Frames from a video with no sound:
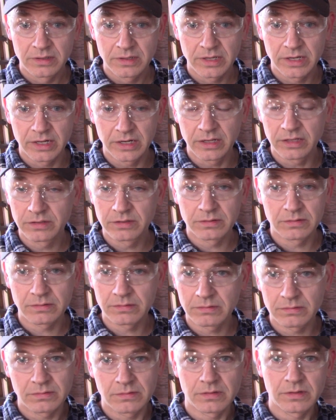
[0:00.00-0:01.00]
And it's
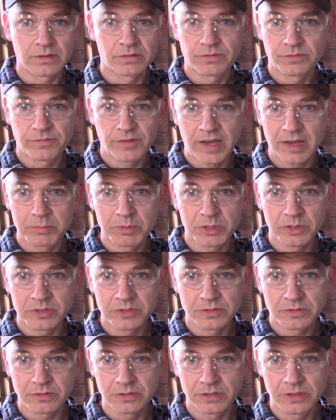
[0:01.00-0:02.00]

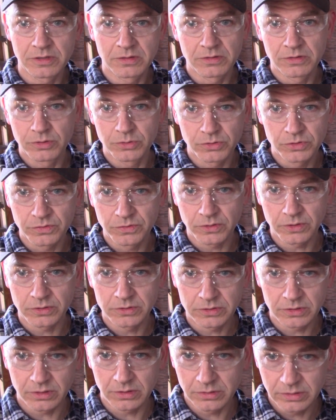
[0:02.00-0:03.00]
fabulously useful.
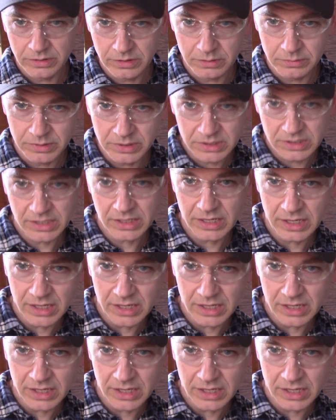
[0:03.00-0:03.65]
So here, let me take a